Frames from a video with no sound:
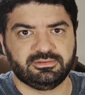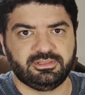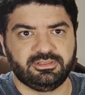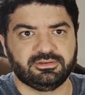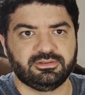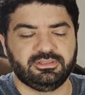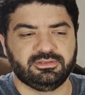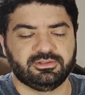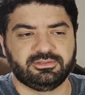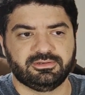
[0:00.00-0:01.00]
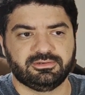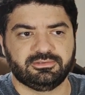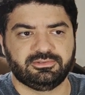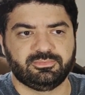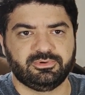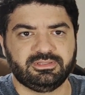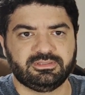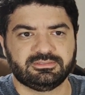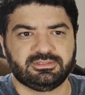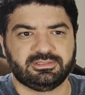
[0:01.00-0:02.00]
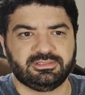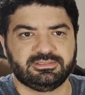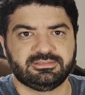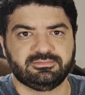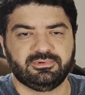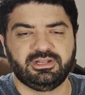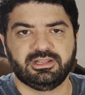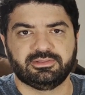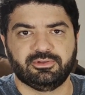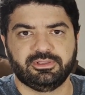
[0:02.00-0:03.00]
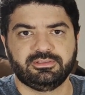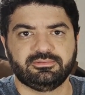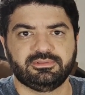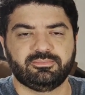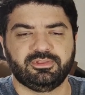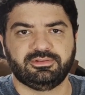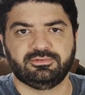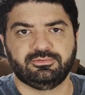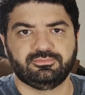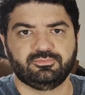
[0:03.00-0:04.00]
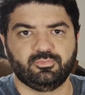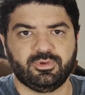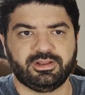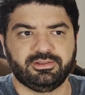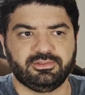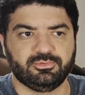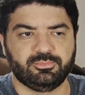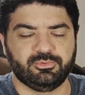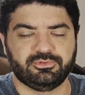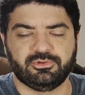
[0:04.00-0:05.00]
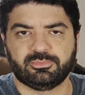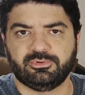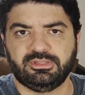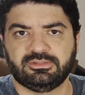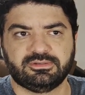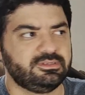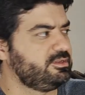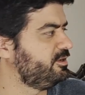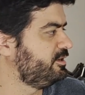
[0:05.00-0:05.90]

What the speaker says: hear in other printers, that it's really annoying depending on where you put your printer.